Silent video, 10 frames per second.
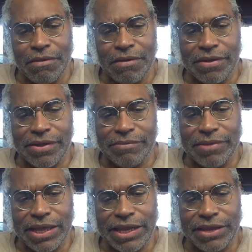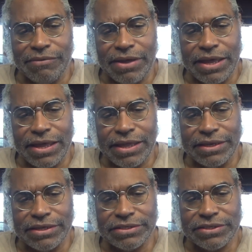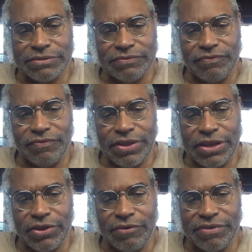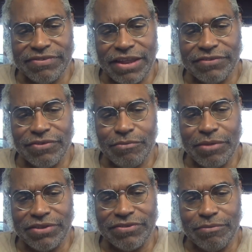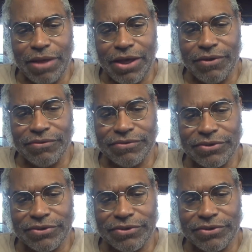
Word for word: Uh, but anyway, uh, this video is not so much about